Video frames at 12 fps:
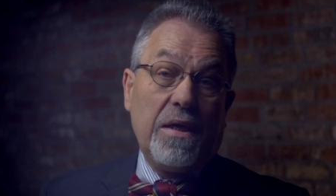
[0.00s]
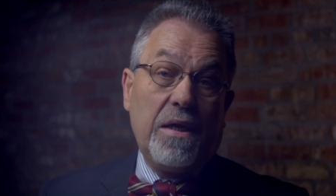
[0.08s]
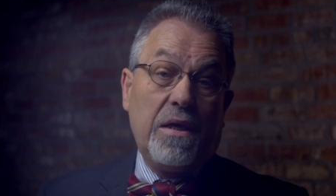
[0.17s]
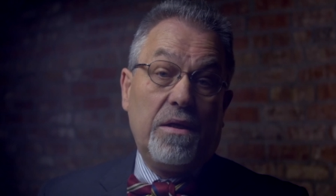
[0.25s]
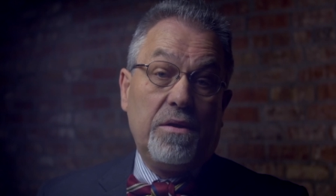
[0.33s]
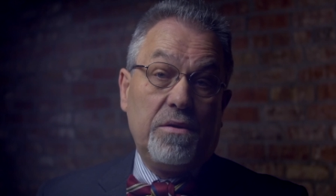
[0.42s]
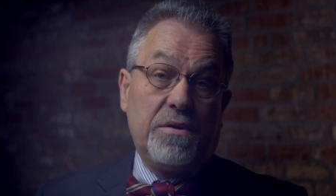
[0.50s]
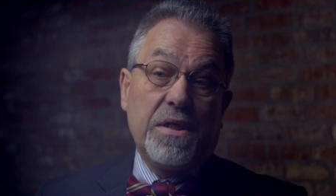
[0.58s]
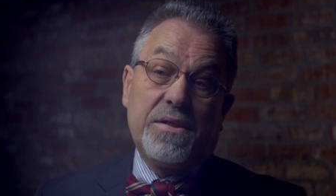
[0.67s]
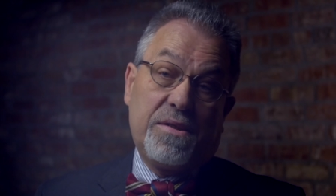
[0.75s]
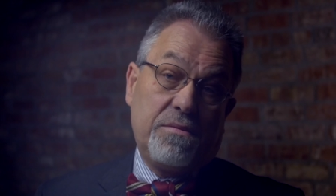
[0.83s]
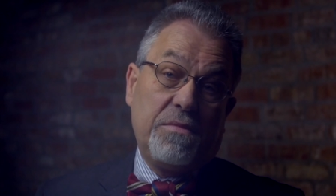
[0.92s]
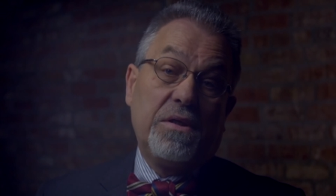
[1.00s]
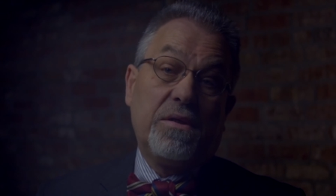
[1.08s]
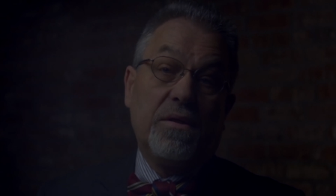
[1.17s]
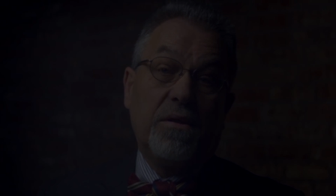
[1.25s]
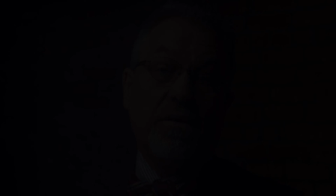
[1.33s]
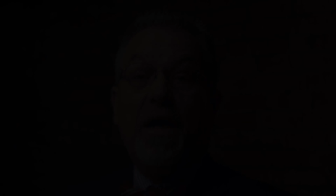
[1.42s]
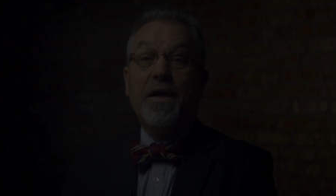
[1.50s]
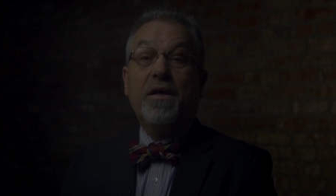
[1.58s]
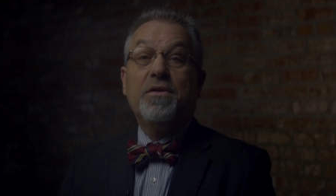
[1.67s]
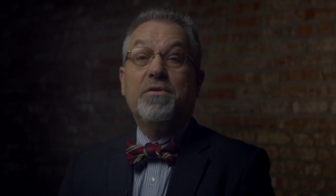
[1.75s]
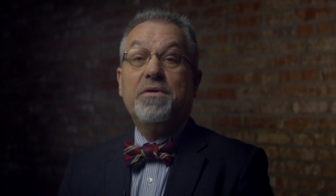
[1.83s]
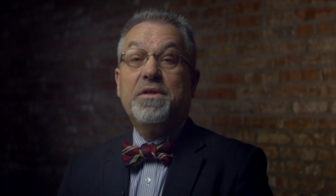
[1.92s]
and New Testament. I
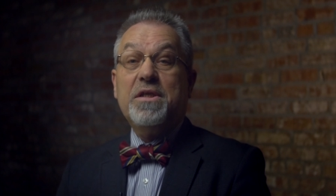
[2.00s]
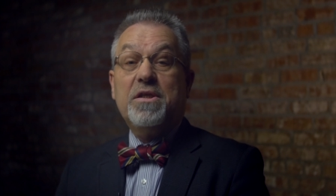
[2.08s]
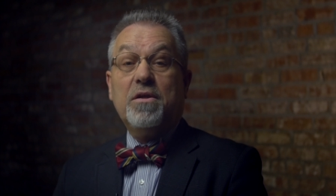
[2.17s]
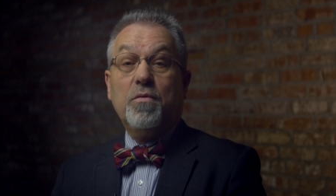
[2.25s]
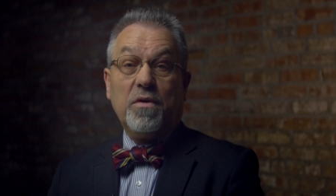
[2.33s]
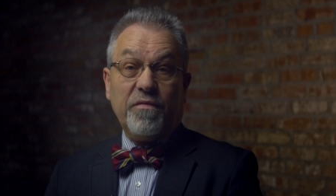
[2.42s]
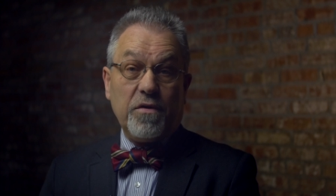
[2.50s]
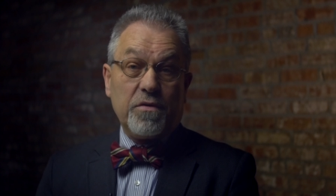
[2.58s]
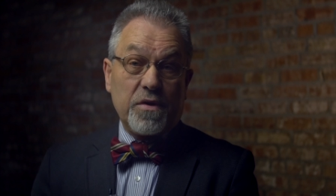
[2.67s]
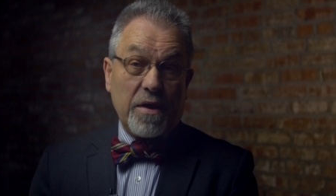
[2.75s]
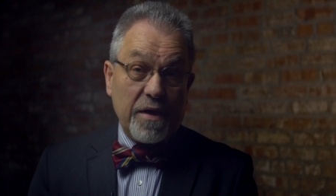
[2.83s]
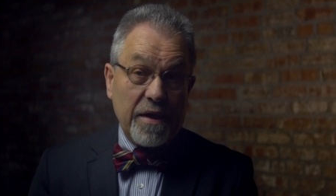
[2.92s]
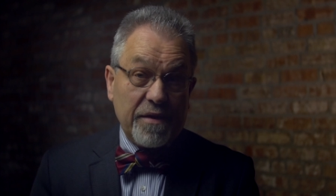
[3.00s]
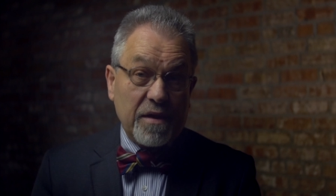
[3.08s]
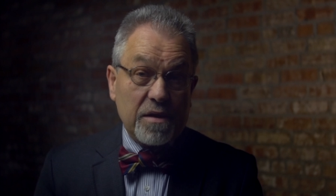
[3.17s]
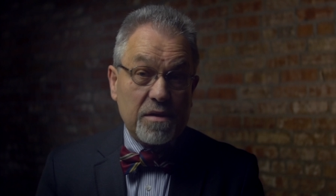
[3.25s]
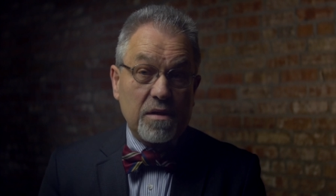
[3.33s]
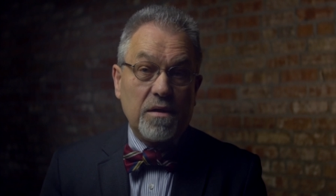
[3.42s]
enjoy teaching worldviews and ethics.